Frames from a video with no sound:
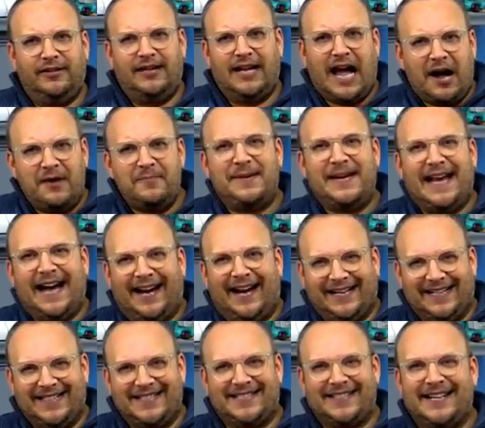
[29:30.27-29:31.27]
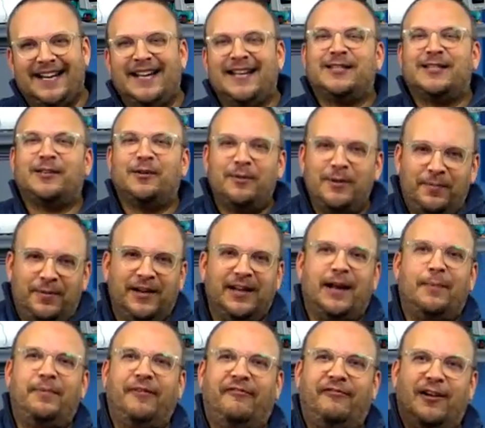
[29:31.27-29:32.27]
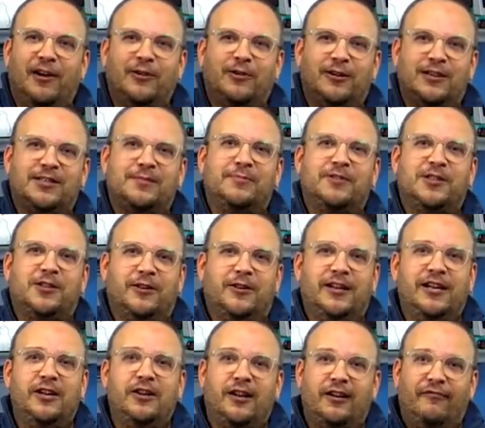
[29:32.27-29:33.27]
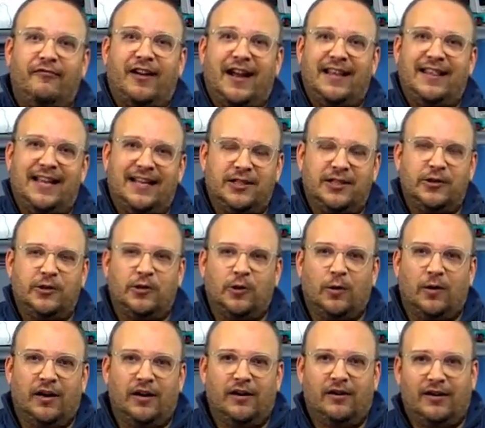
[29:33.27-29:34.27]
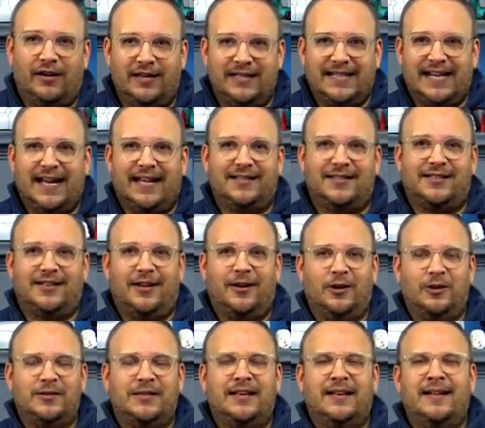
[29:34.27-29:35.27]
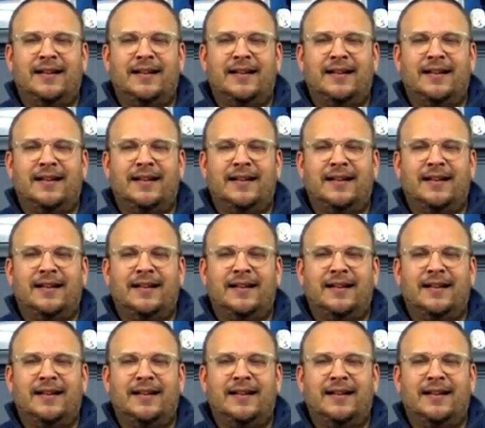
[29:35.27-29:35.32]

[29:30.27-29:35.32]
I'll be honest. So we put up a felt Christmas tree. You can find that tutorial on Dad Sews.